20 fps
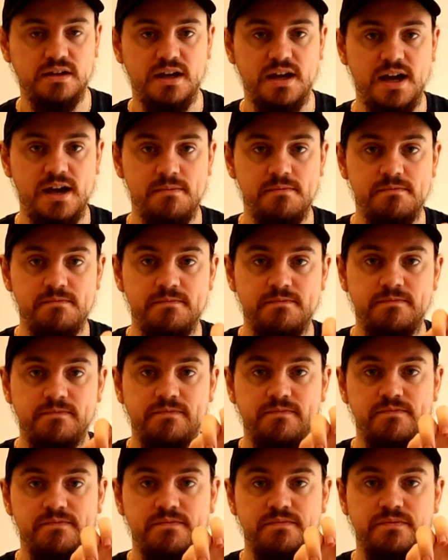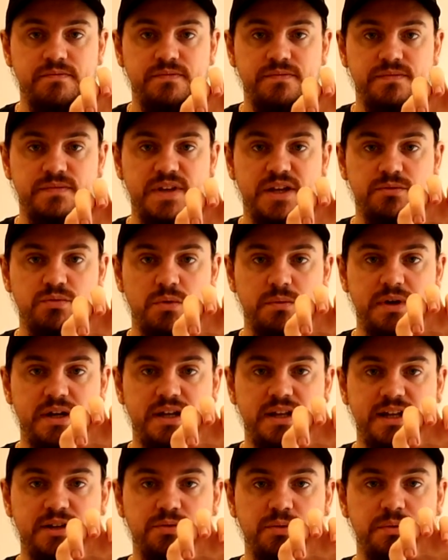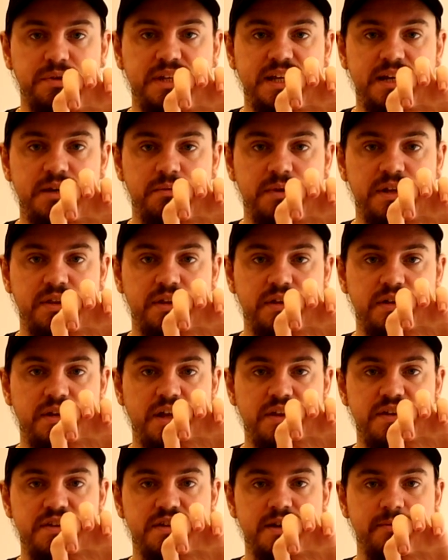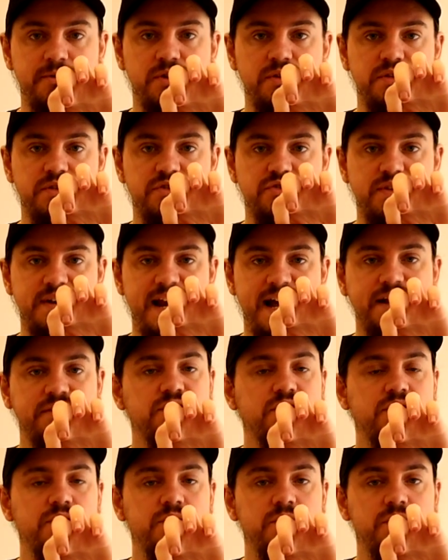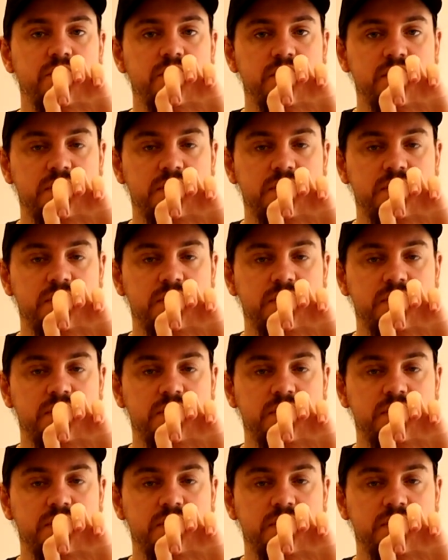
That's what we're dealing with. Nothing's coming on the screen at all.